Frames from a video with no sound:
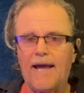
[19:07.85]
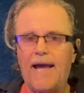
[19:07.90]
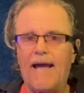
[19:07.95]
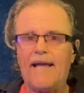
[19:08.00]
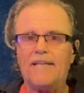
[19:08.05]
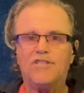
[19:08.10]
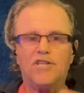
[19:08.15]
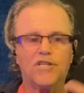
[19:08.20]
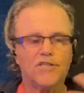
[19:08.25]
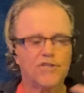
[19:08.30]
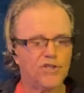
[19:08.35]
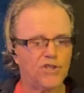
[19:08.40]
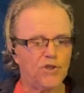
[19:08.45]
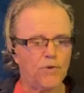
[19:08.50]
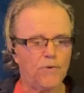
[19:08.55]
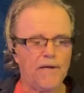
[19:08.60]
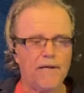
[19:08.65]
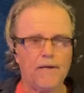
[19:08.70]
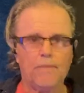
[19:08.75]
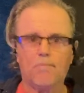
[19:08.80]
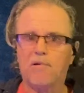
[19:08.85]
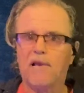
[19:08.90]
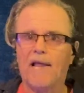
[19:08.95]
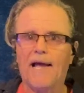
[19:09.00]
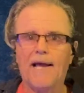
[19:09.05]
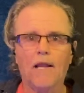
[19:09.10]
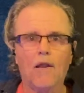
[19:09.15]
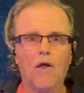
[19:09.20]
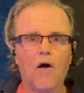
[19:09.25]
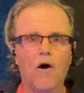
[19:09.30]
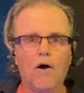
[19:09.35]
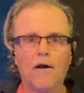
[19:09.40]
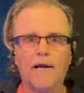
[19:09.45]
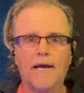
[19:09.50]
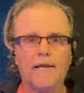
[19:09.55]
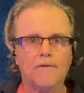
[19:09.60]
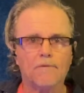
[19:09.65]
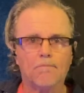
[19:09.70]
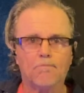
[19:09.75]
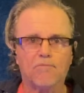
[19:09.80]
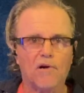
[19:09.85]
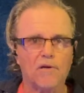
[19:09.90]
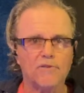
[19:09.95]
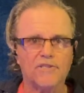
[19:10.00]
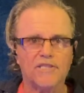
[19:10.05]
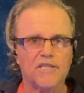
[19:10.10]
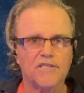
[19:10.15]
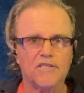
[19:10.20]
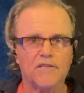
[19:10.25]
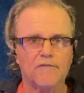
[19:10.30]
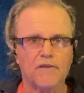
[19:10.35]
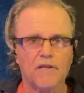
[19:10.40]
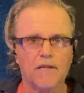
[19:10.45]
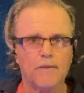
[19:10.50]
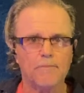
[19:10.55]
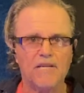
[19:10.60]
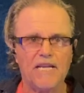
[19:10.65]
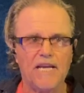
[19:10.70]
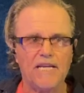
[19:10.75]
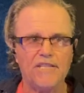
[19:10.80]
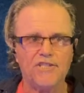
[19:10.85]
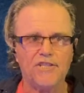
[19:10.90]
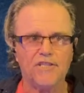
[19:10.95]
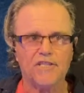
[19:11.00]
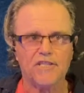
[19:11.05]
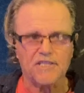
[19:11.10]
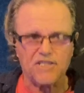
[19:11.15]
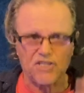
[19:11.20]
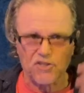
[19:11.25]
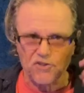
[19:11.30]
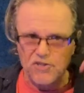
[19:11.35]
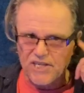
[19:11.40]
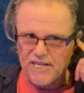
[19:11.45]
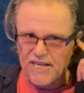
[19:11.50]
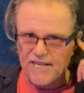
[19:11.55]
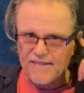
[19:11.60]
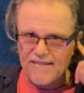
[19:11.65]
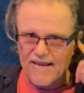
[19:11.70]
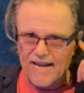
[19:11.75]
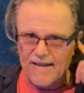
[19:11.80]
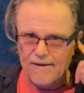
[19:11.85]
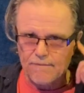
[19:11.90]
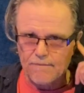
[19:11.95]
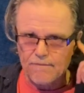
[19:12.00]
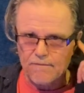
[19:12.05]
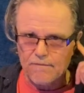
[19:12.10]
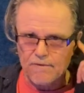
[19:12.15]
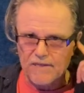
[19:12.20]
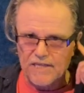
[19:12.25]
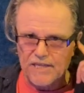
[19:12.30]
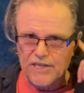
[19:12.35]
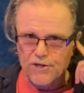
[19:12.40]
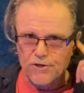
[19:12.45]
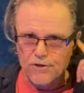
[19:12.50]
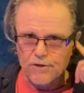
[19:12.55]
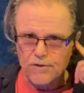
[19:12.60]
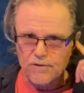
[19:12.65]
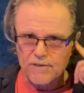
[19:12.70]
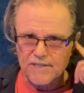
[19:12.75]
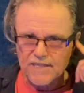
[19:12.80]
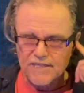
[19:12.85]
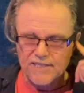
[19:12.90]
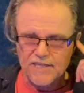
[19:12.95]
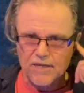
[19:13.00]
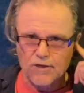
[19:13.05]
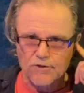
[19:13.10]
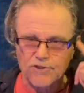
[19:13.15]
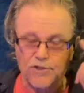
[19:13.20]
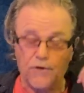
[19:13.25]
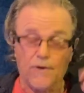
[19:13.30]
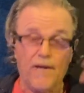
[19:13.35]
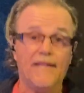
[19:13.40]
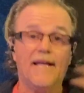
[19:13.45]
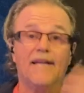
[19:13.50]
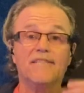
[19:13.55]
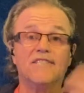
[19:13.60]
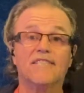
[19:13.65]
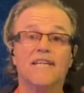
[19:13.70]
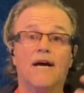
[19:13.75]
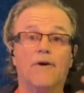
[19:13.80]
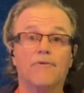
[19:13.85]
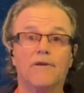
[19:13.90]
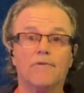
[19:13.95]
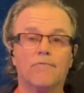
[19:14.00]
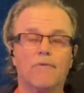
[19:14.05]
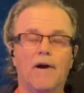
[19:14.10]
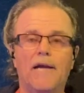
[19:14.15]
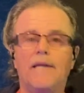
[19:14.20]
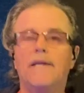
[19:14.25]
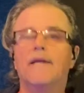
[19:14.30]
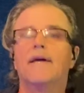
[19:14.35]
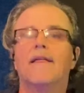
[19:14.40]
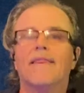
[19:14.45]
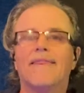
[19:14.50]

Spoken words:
and just doing play along and process of elimination till you get that ear that tells you, hey, that sounded right.